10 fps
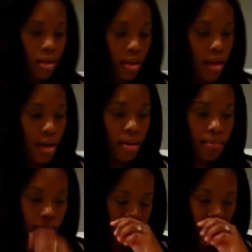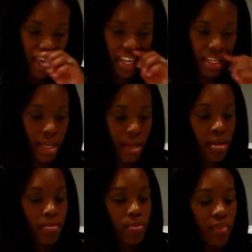Okay,
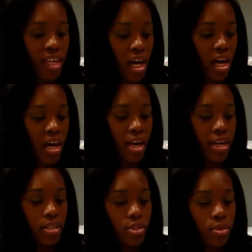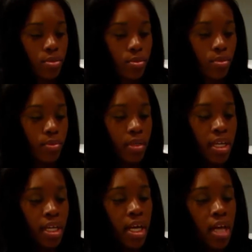moving on to
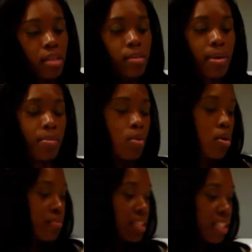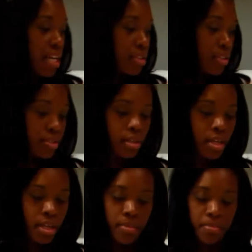a little bit more of the center
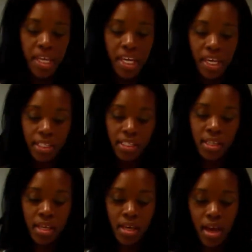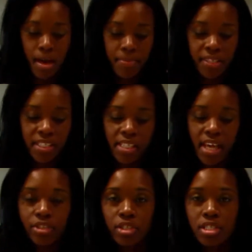piece. This is
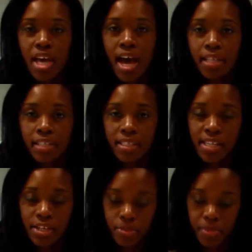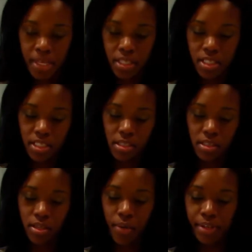actually not the centerpiece. This
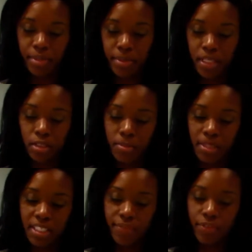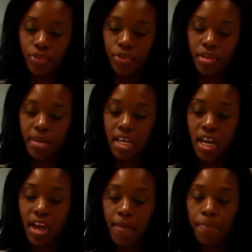is going to be a little bit different treatment.
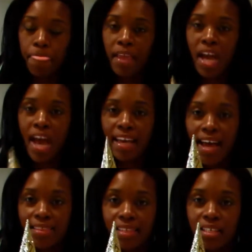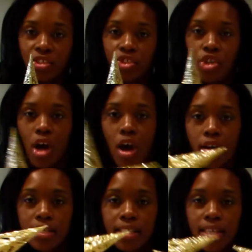I got these stars